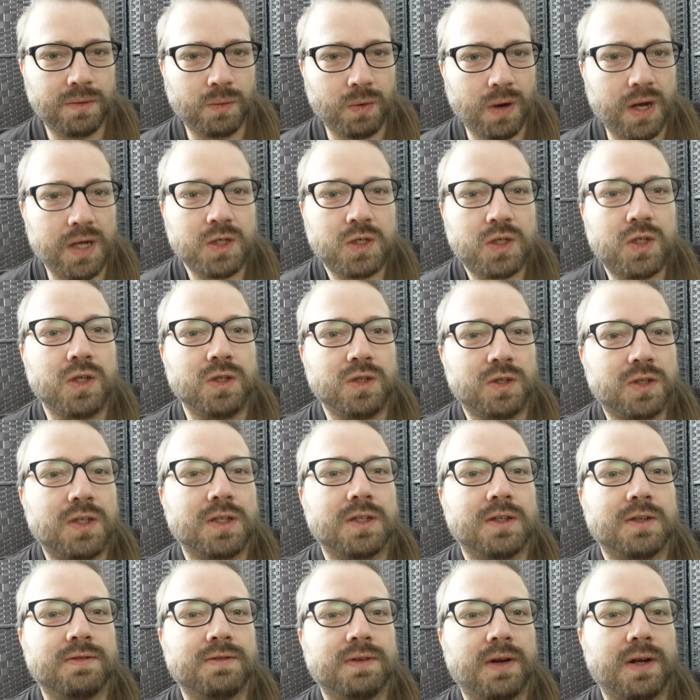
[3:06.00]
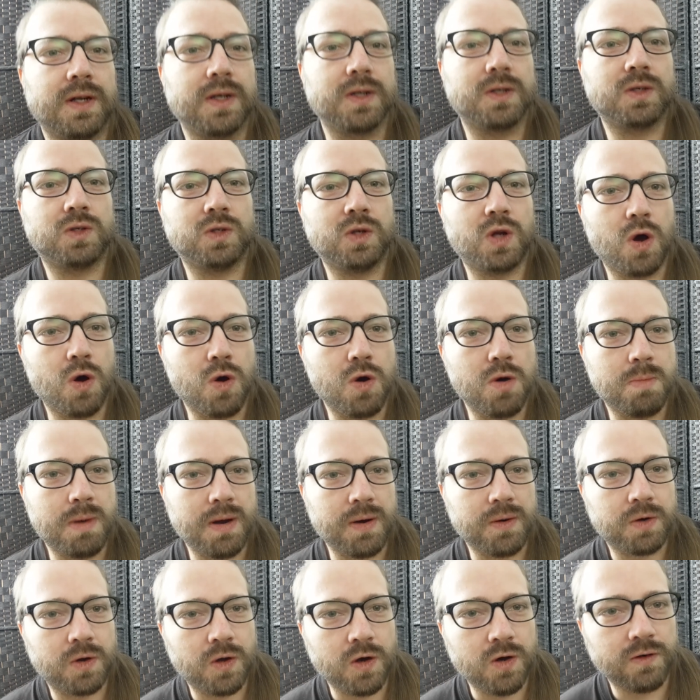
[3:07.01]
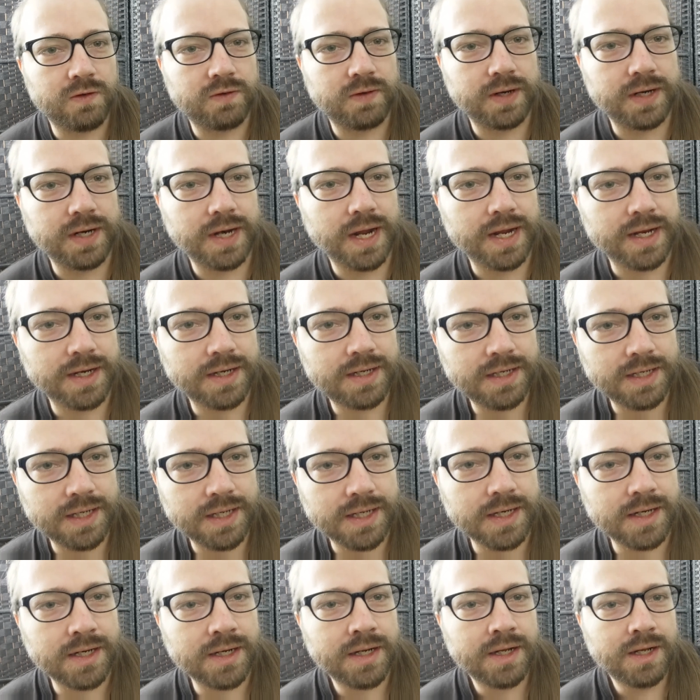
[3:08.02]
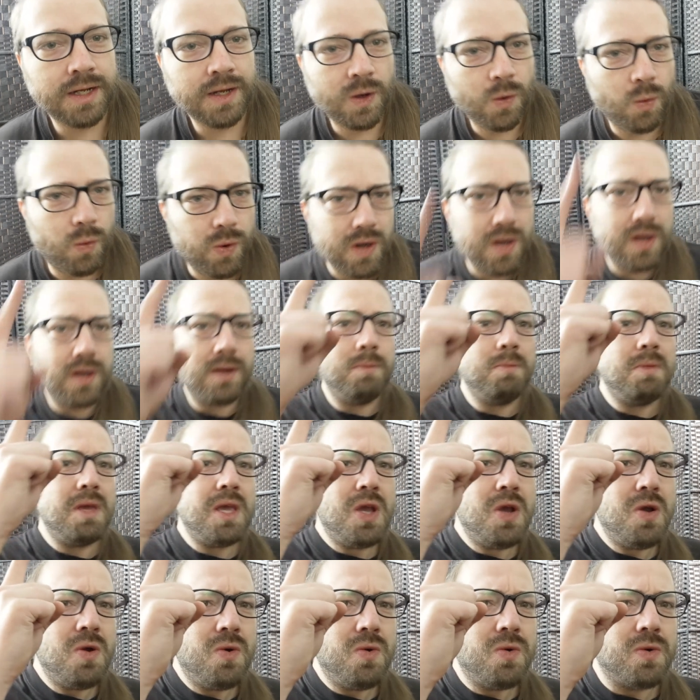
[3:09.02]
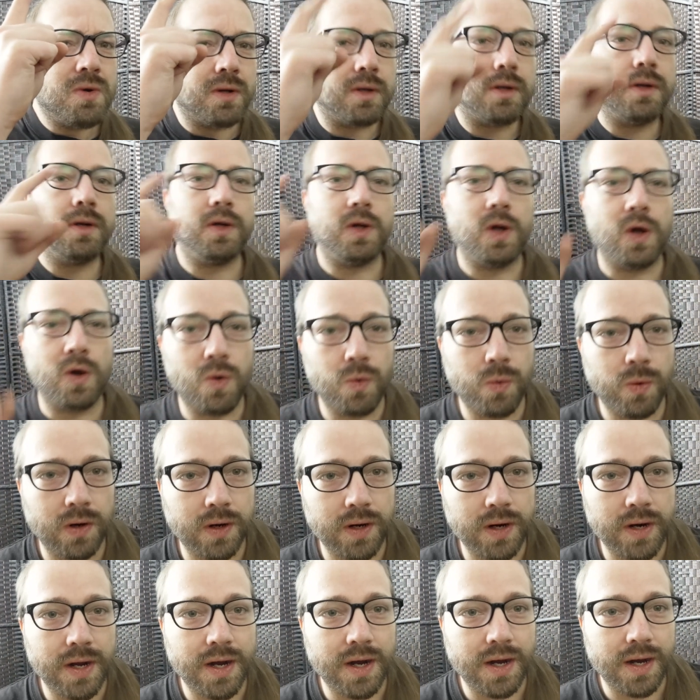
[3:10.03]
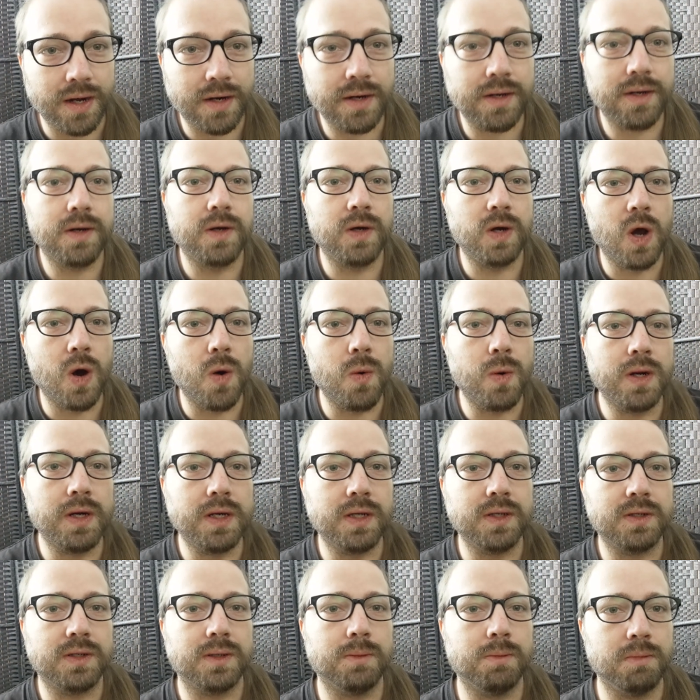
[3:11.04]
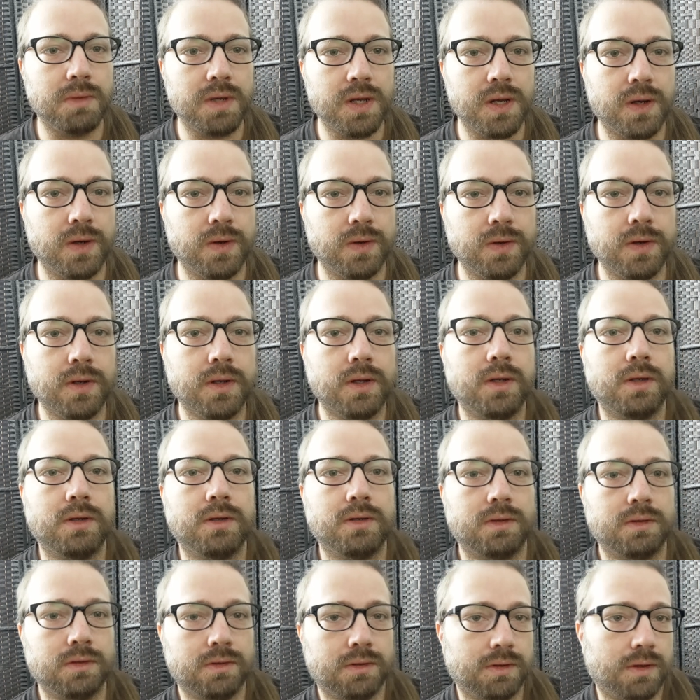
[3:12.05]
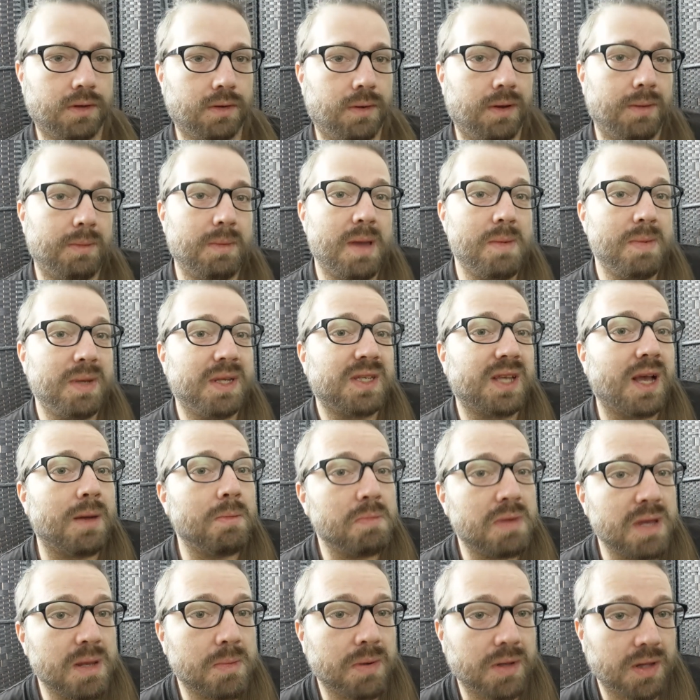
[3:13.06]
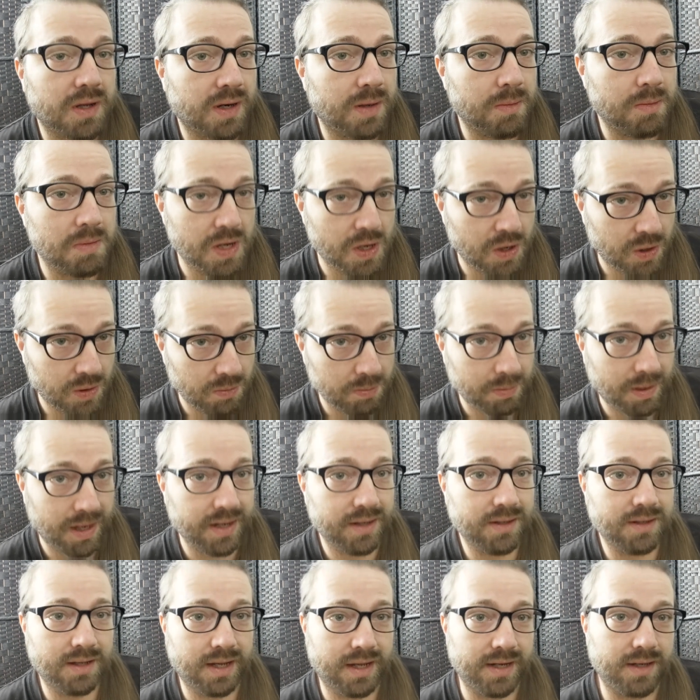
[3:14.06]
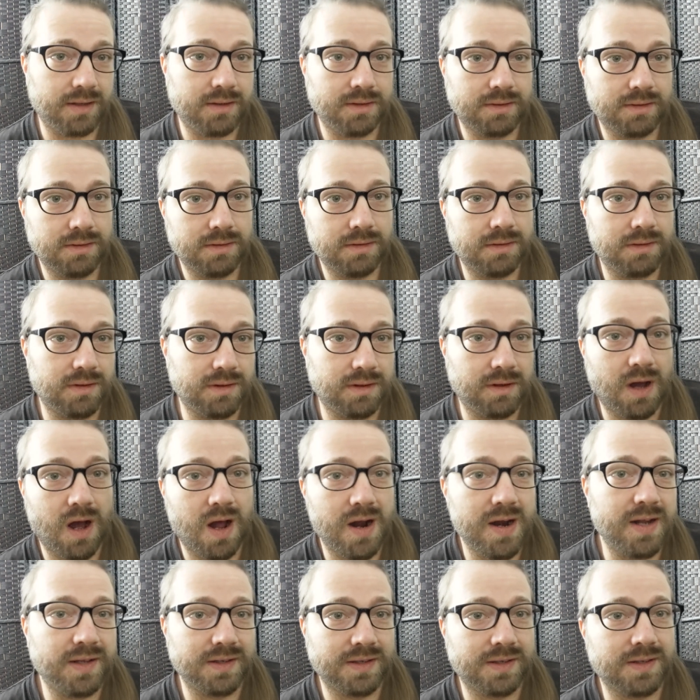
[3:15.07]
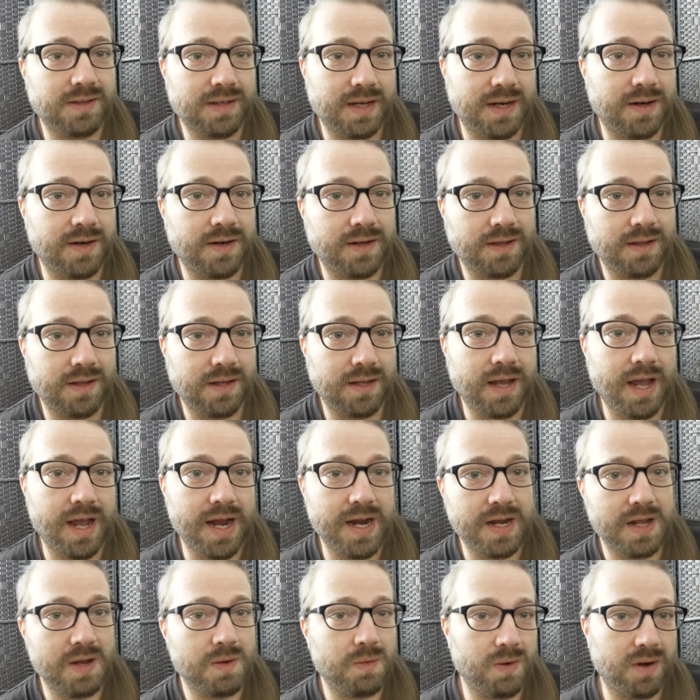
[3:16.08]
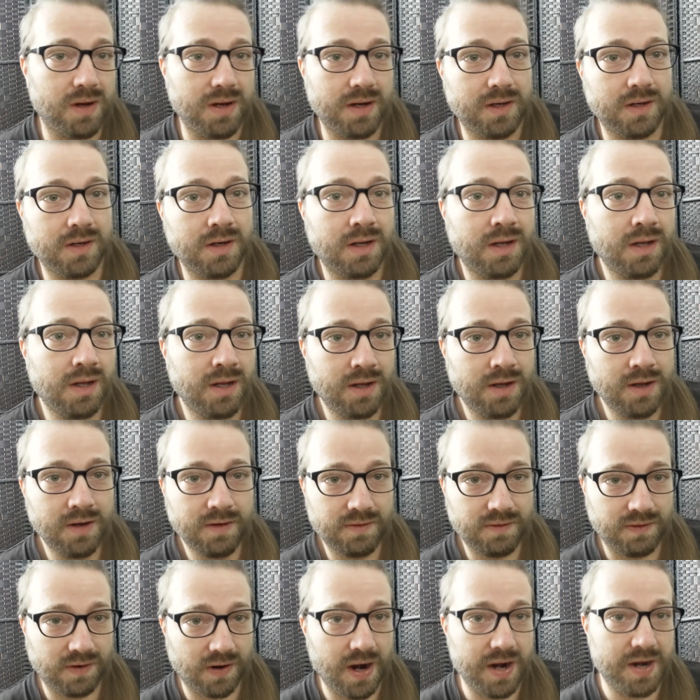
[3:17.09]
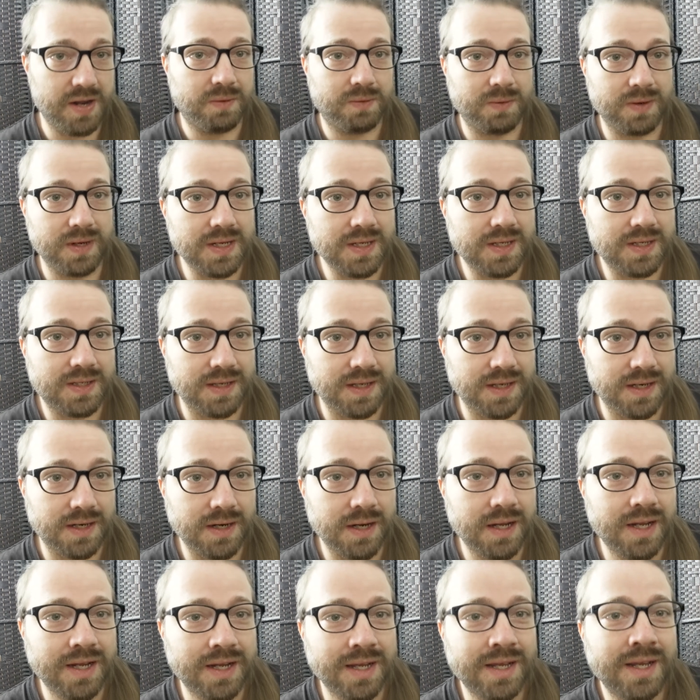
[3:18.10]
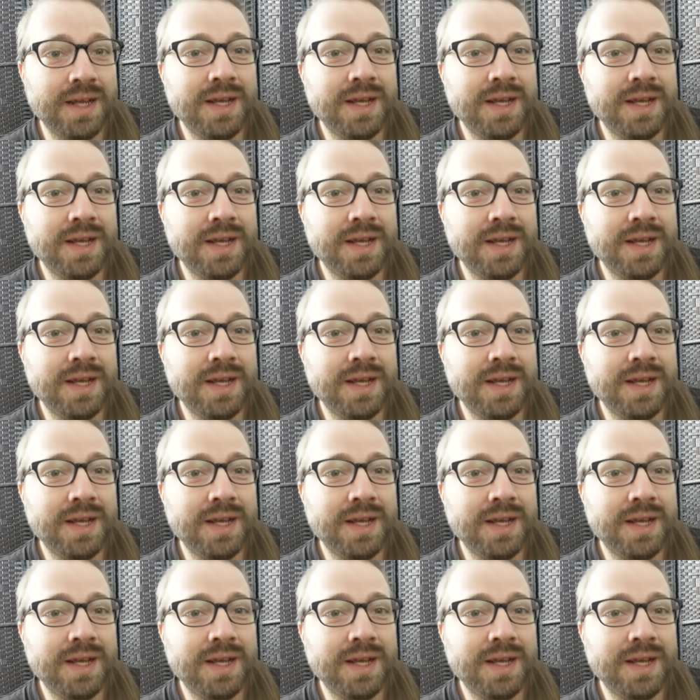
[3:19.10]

what should schizophrenics know about COVID-19? We're immune! No, we're not. No one is immune. Well, maybe some people are immune, but like not necessarily anyone for any reason.